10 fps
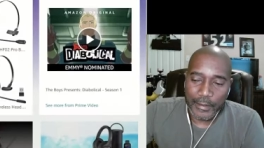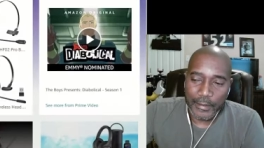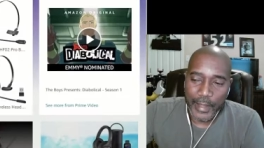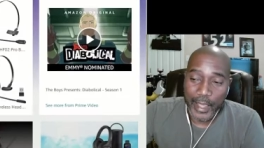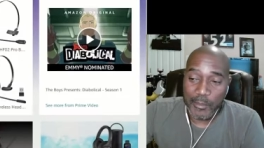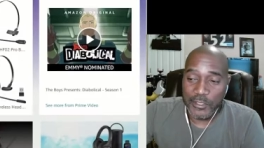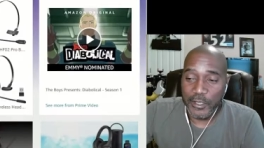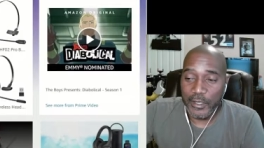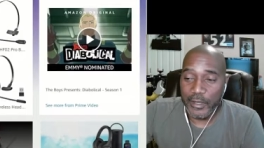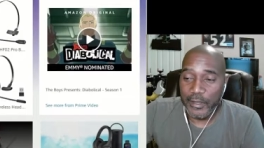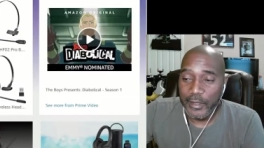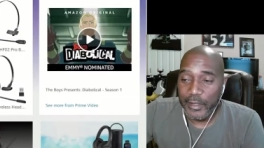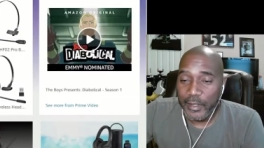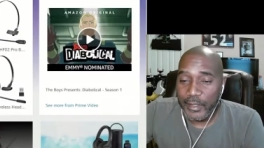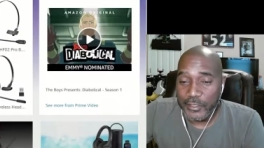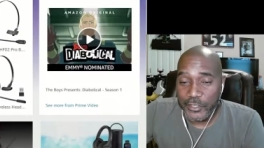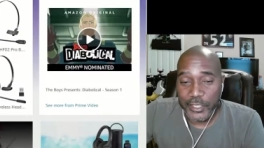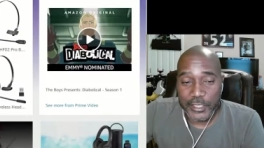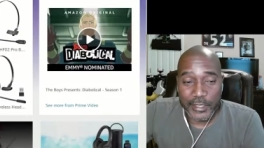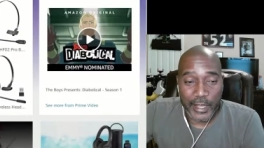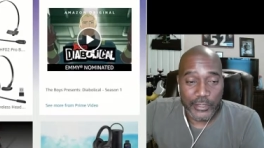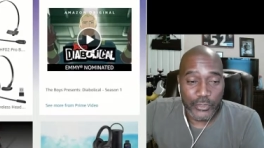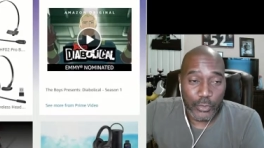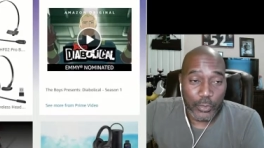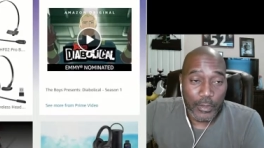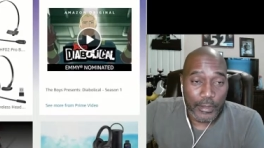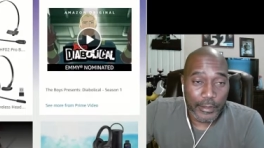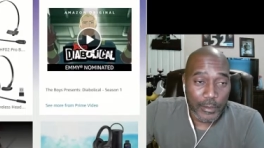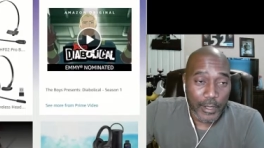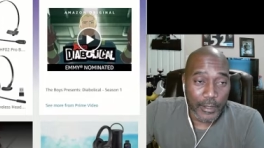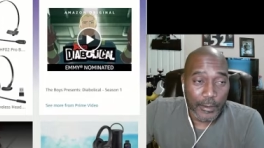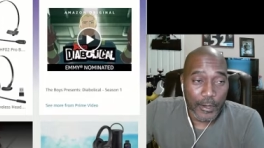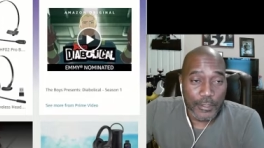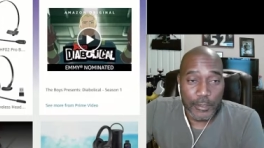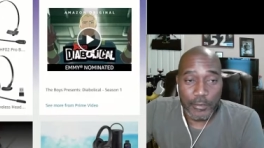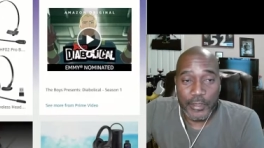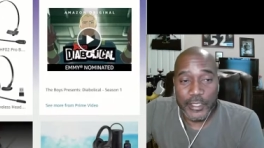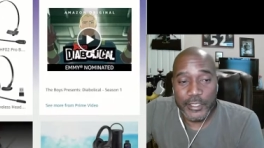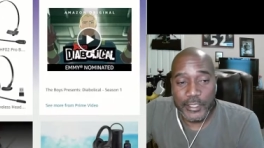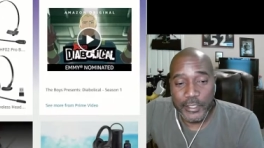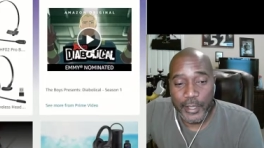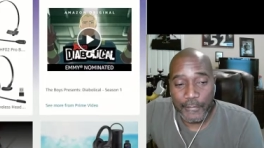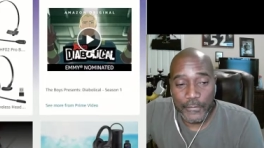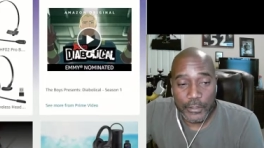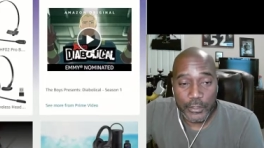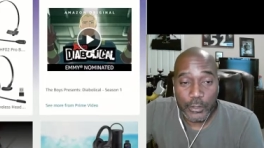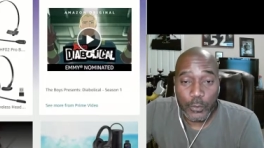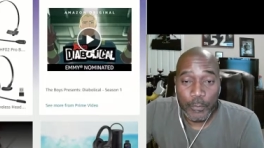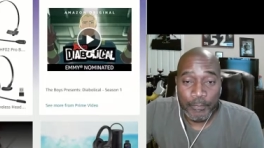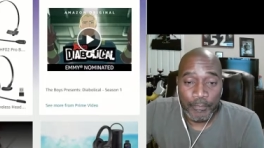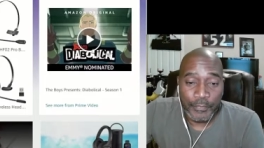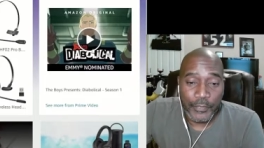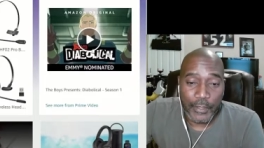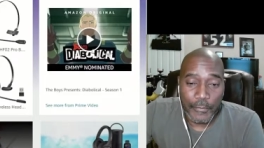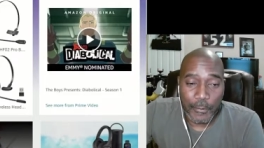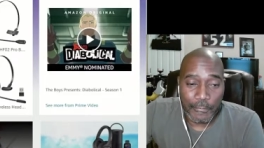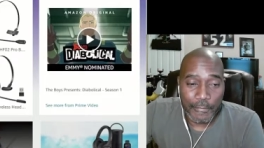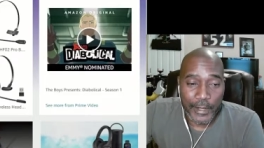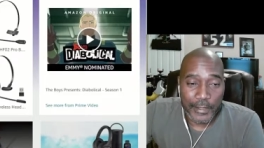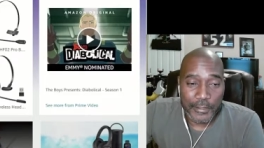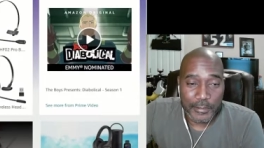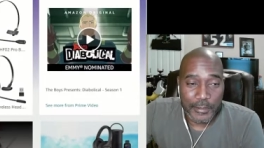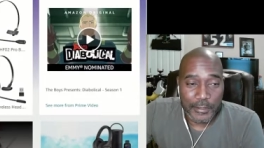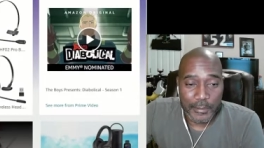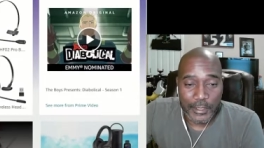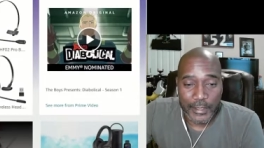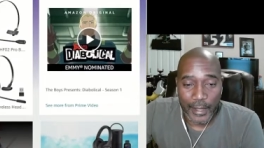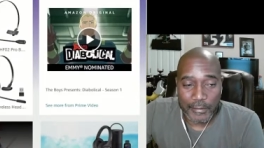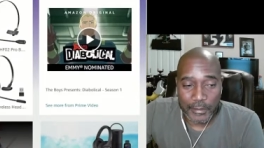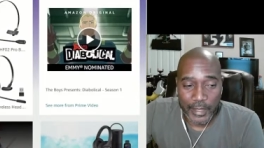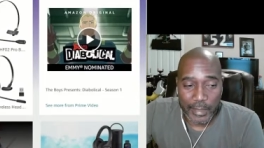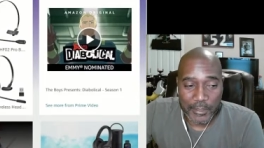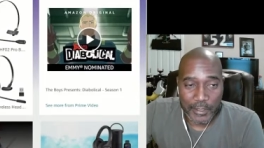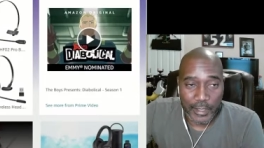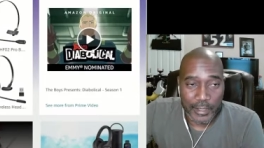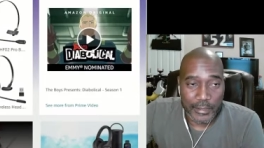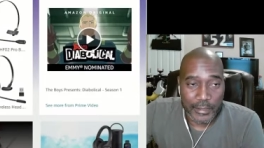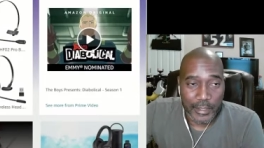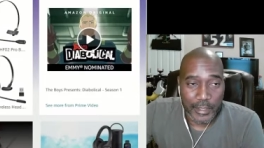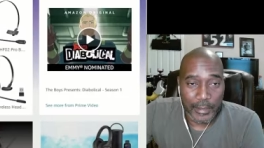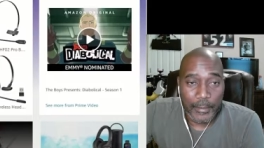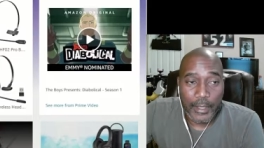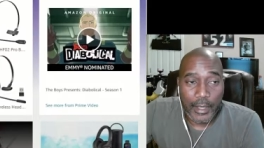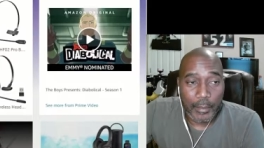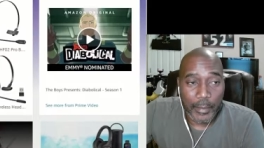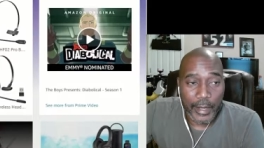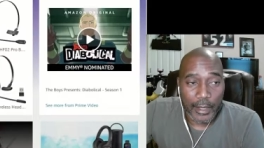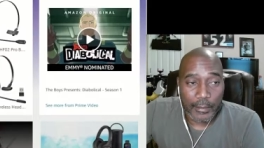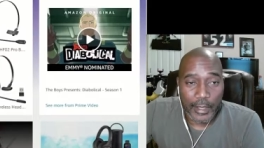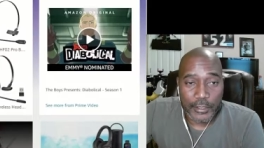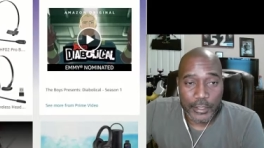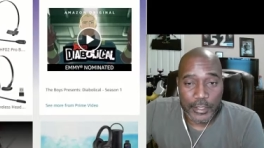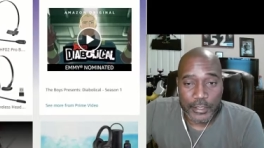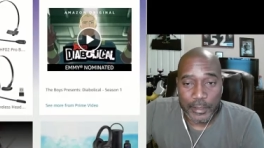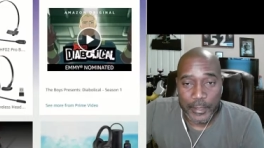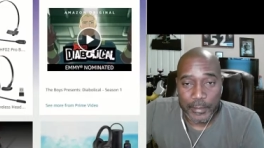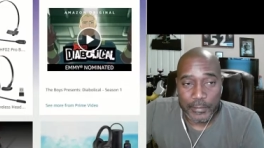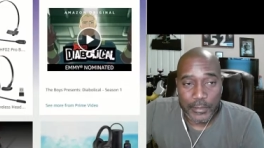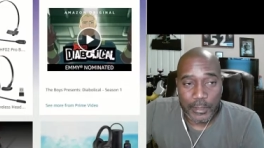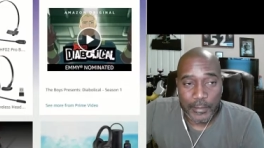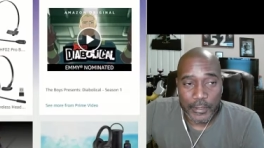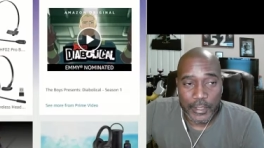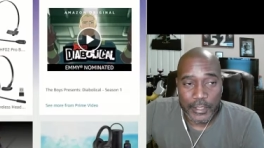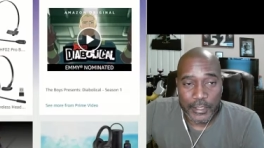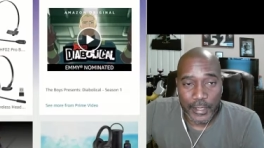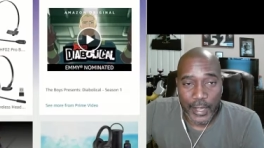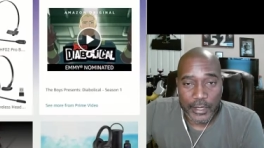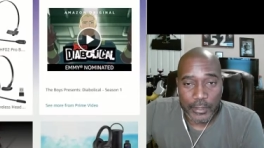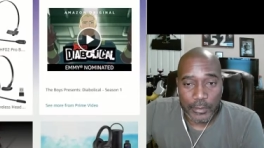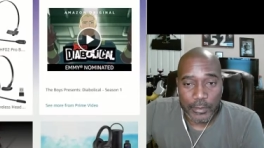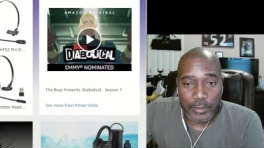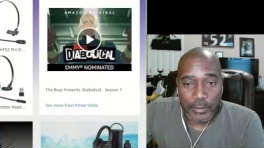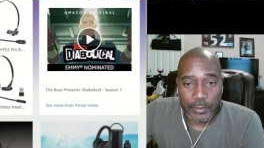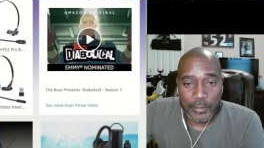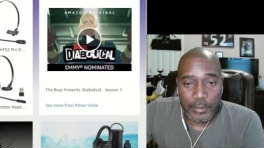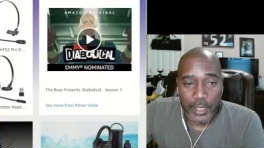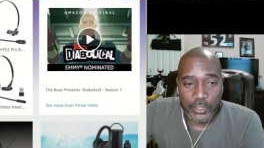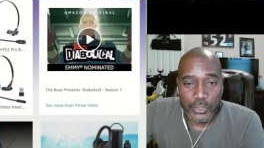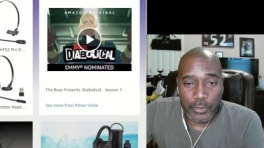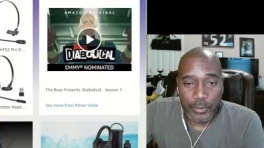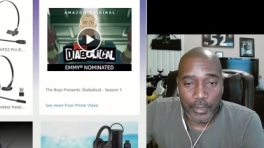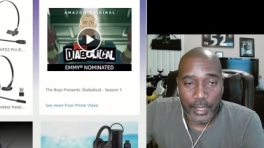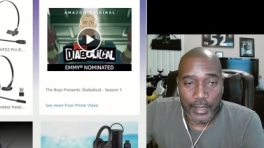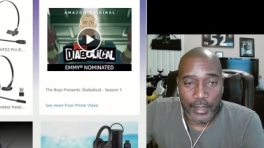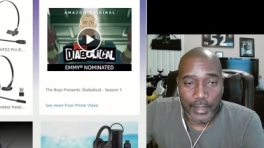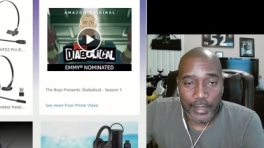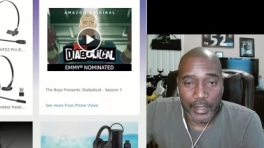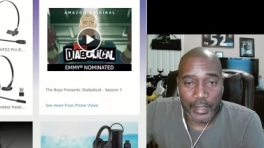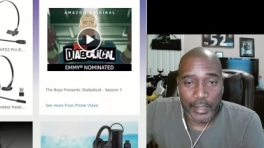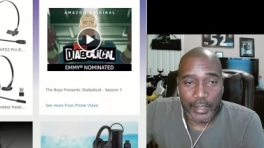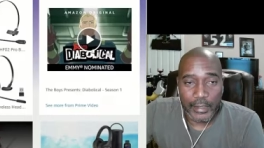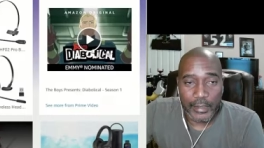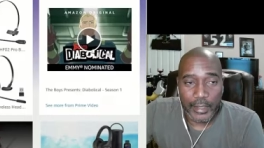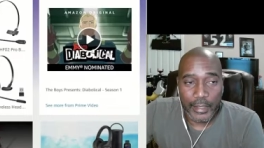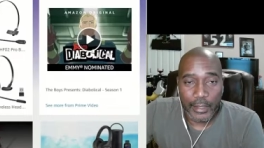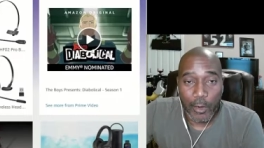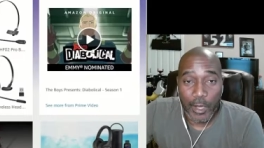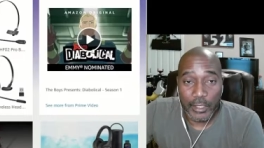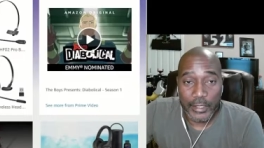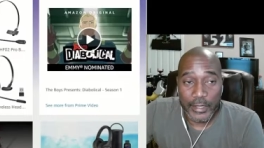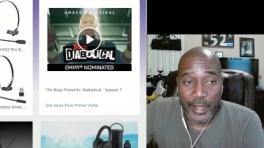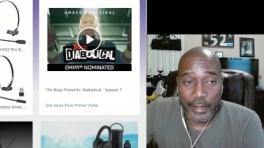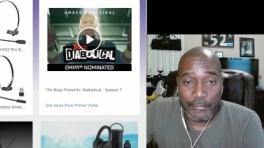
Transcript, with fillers: Amazon. It's just not true. There are certain things that you have to do if you want to find some good knives on Amazon. But I'll show you some of the things that I do to make sure that I get a quality knife.